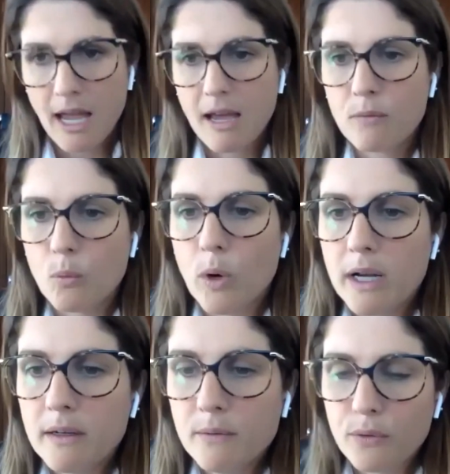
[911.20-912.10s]
have
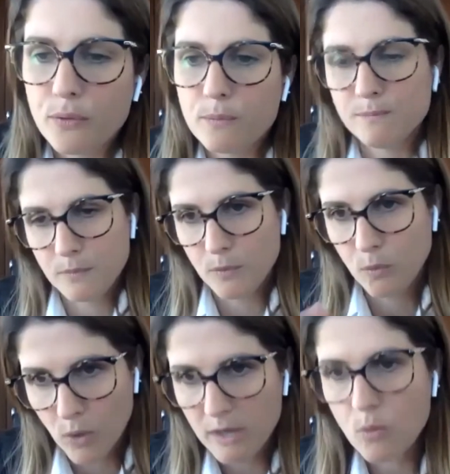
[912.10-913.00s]

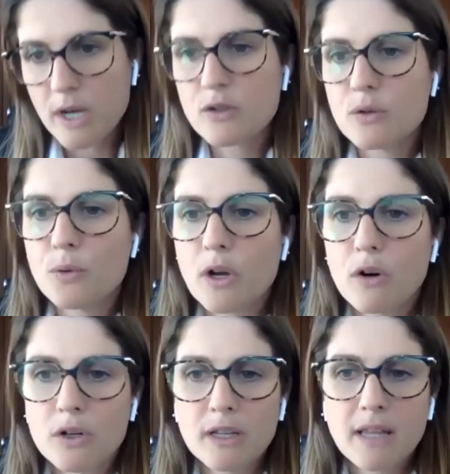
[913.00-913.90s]
one question
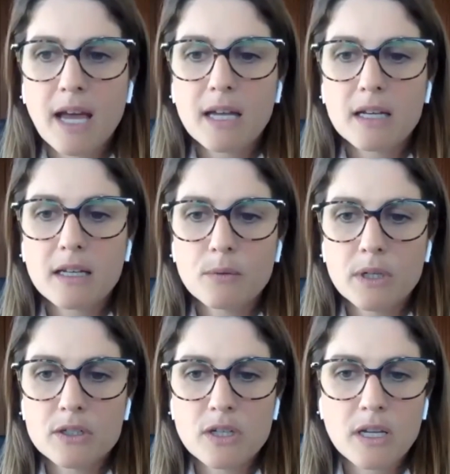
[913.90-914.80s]
regarding that,
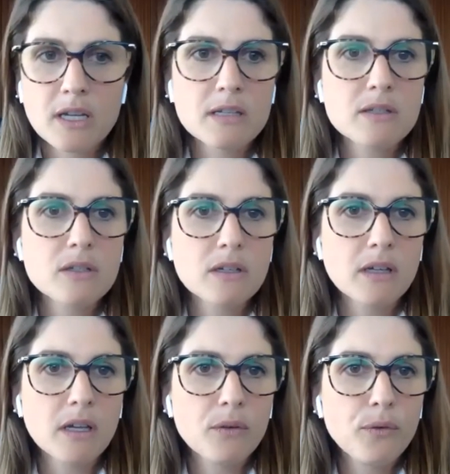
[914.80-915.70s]
which is
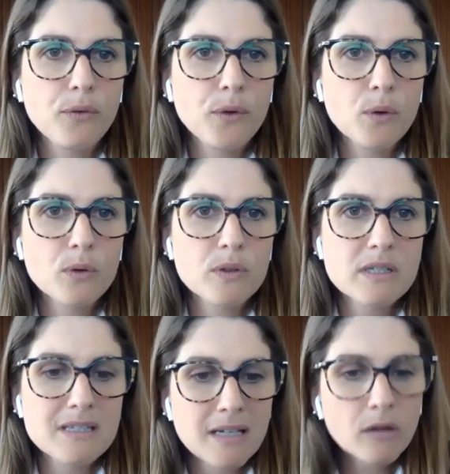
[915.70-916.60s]
if you
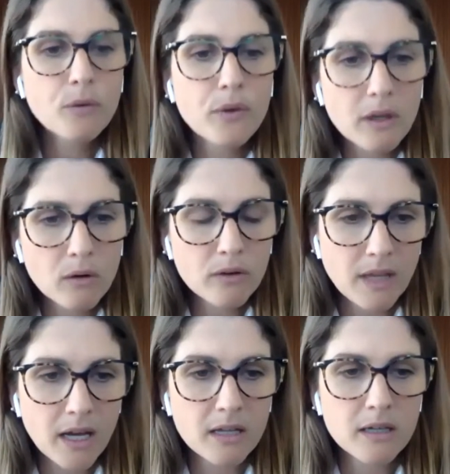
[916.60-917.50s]
still feel
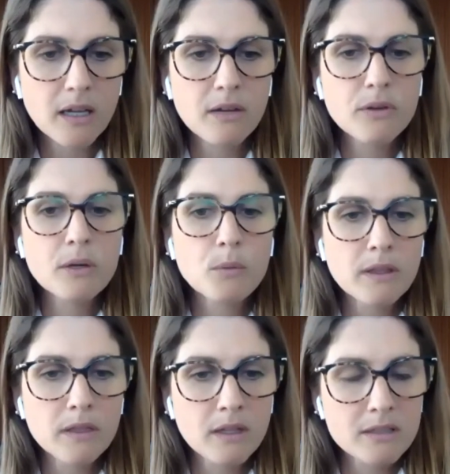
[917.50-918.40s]
that even
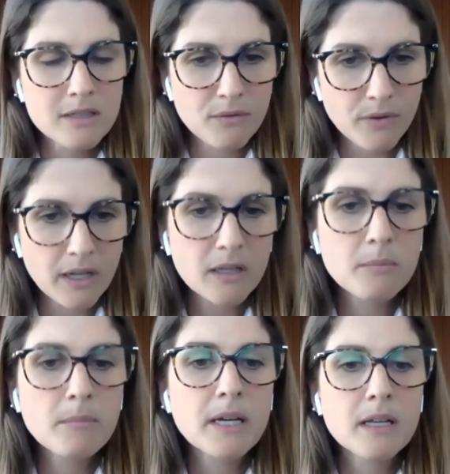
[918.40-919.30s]
with the
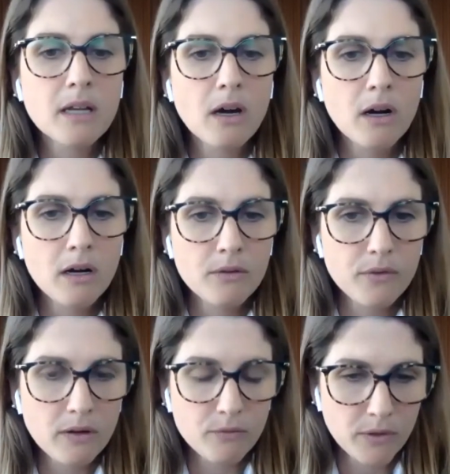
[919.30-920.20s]
development of
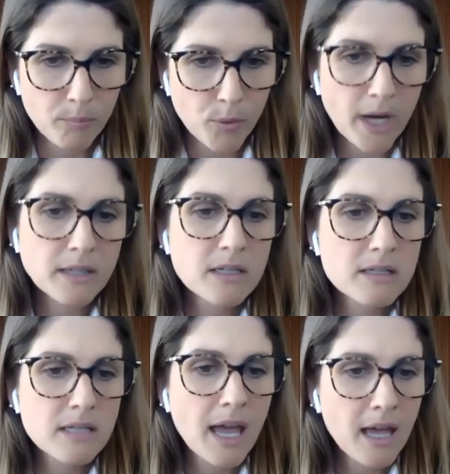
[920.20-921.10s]
the
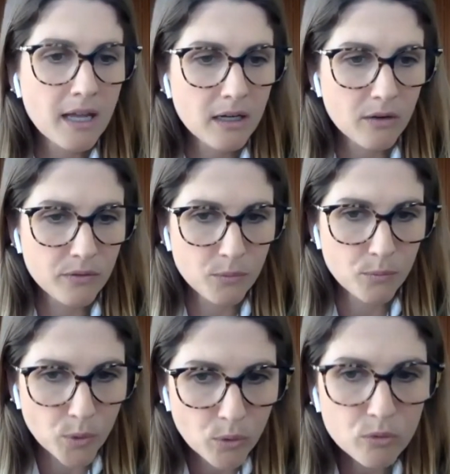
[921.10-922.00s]
practice and of the
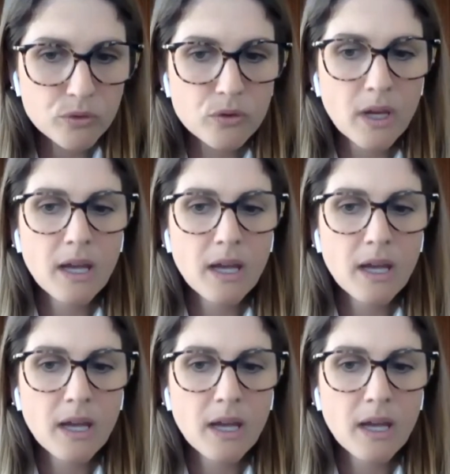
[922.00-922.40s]
rules,